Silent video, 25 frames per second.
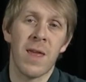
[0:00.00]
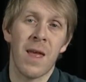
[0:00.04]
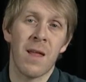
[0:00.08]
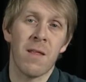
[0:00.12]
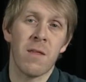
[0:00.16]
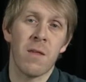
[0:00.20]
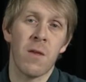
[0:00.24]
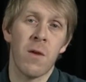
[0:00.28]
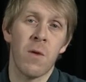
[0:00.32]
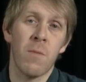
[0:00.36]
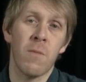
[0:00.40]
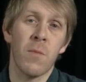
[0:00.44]

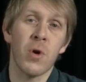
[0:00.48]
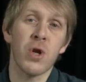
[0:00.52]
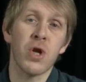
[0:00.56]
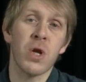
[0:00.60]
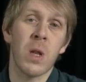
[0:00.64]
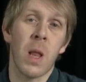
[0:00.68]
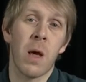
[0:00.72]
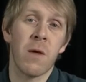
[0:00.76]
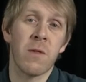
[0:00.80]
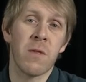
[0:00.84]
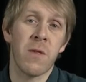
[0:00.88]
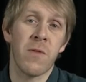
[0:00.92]
gets you much
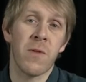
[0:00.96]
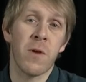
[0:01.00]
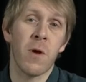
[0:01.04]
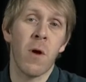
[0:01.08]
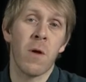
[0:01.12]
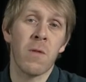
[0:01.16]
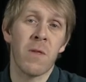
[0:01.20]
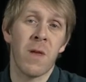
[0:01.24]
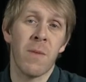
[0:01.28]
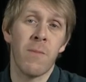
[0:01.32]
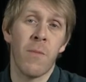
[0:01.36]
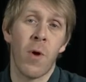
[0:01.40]
closer to the
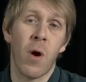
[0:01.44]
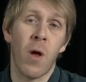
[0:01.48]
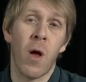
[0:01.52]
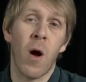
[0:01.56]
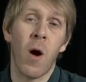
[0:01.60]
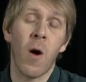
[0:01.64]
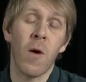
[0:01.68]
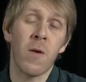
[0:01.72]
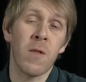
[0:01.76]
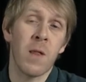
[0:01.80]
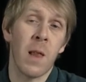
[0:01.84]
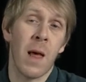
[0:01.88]
content by
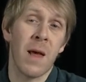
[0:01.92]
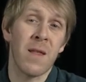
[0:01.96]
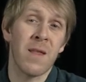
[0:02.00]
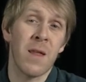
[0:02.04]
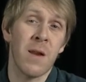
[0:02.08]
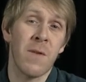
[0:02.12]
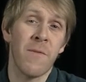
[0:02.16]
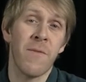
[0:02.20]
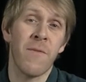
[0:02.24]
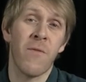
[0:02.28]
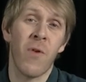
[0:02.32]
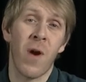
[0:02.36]

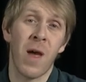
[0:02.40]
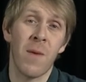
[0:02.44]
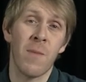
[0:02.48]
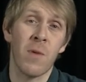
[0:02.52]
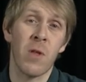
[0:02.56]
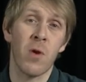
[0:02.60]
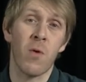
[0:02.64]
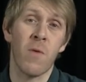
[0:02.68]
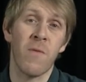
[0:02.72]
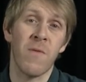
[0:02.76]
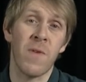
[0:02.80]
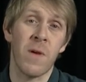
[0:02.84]
isolating and
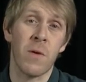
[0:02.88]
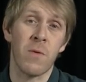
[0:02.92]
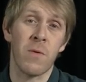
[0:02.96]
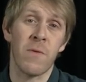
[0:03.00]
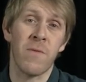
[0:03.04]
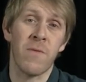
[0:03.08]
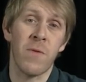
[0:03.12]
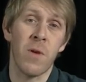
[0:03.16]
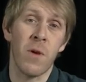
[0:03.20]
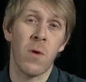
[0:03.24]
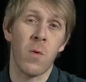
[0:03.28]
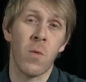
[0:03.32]
framing your field
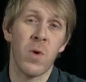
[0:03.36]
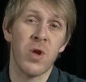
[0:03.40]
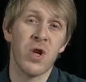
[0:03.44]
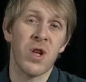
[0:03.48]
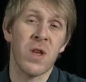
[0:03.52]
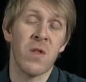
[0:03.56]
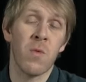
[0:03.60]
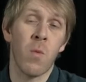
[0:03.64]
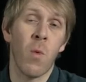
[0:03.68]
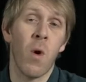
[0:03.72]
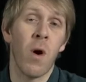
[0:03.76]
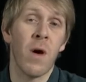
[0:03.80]
of view, which
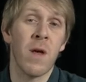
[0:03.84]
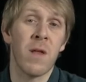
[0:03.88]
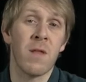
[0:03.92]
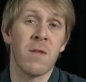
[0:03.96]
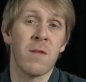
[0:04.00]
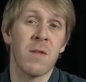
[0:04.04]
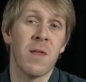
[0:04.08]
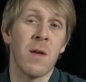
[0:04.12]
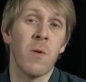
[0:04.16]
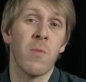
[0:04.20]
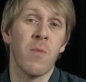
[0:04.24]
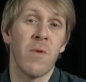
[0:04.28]
is why it's
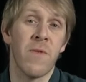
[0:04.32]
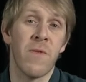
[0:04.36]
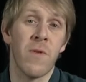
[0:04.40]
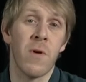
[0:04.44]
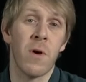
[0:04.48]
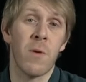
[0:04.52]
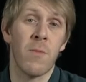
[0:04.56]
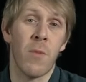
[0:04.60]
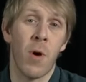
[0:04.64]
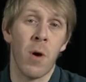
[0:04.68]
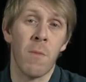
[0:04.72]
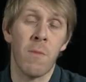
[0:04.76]
still
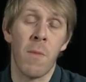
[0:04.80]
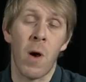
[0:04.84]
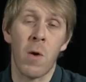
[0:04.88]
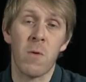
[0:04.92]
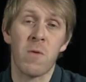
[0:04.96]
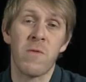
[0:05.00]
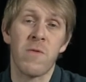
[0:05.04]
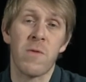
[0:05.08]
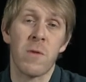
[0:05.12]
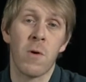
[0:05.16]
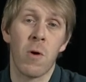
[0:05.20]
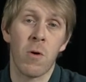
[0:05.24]
preferred by
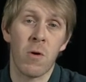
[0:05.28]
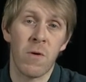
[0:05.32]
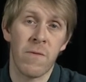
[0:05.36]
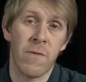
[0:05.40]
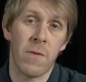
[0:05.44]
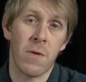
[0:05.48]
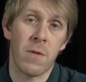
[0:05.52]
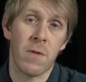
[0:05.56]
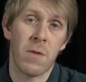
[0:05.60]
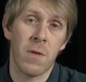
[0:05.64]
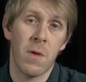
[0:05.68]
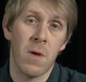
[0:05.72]
most
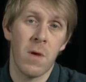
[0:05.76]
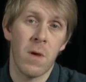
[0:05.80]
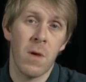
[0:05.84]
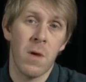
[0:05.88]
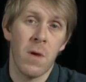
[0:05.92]
photographers.